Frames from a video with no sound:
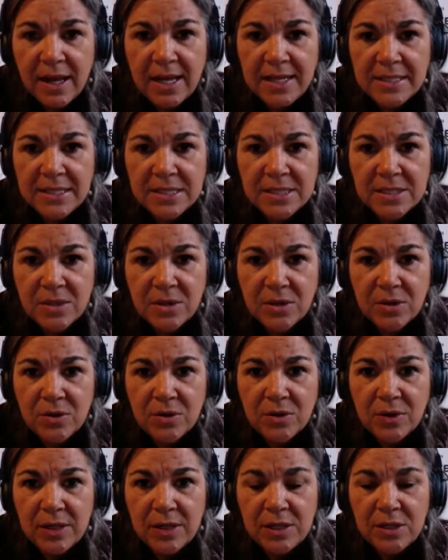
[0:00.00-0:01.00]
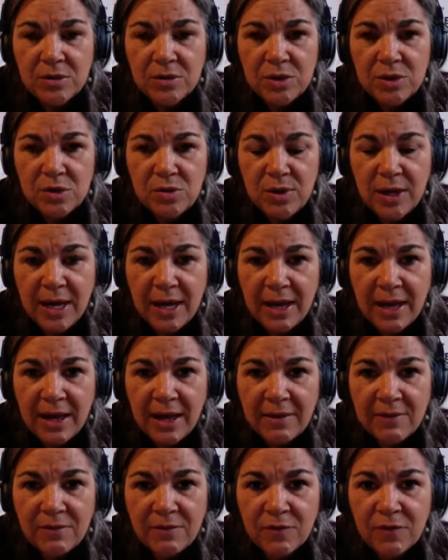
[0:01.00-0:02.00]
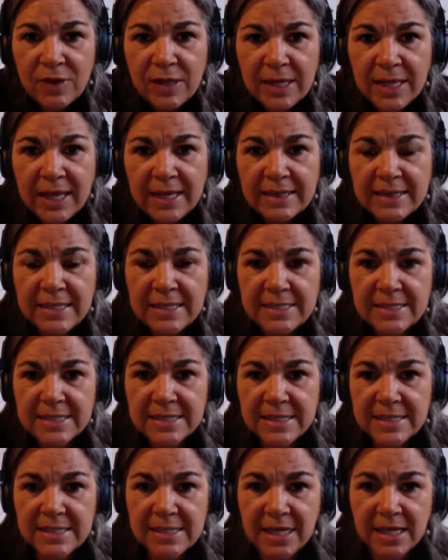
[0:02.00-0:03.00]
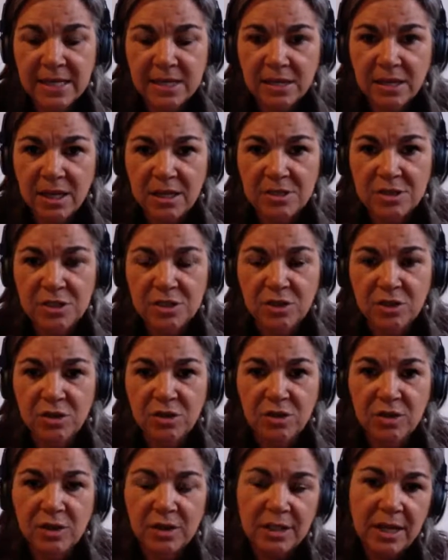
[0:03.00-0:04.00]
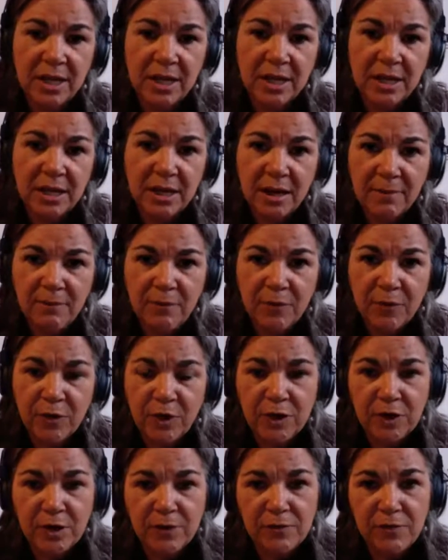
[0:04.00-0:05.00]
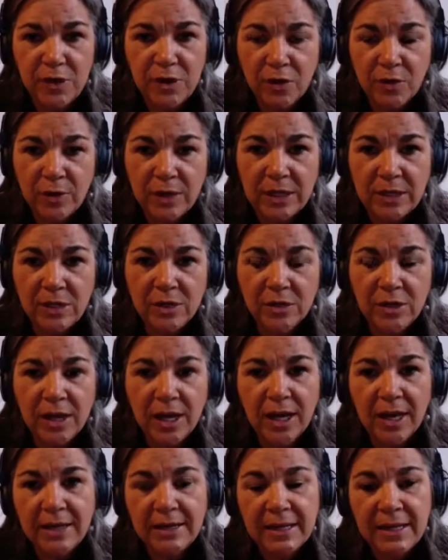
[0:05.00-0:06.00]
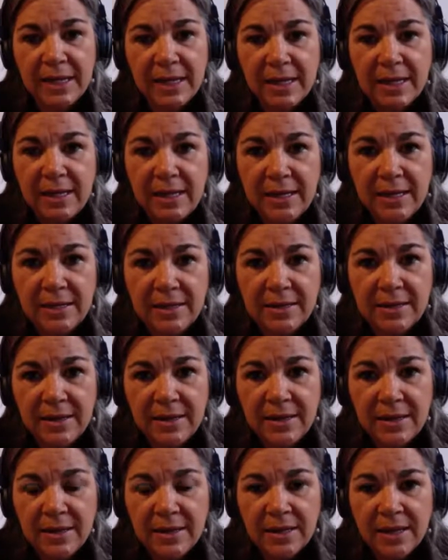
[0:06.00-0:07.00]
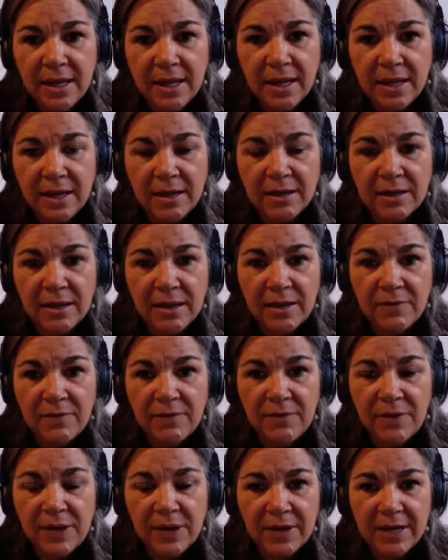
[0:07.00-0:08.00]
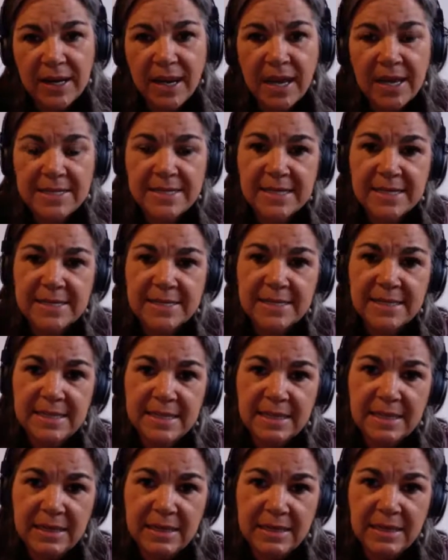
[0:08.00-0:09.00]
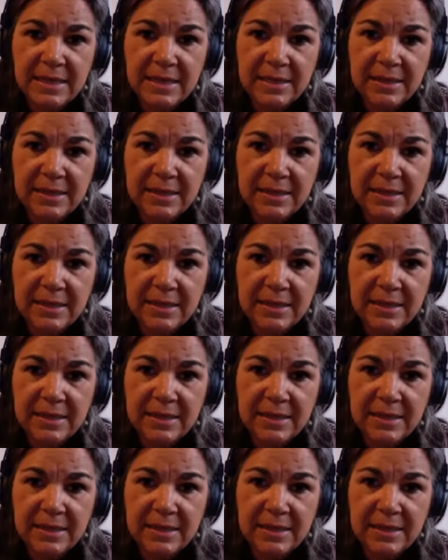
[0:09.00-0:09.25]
And so you do have at least the psychological comfort of knowing you're not in a very high density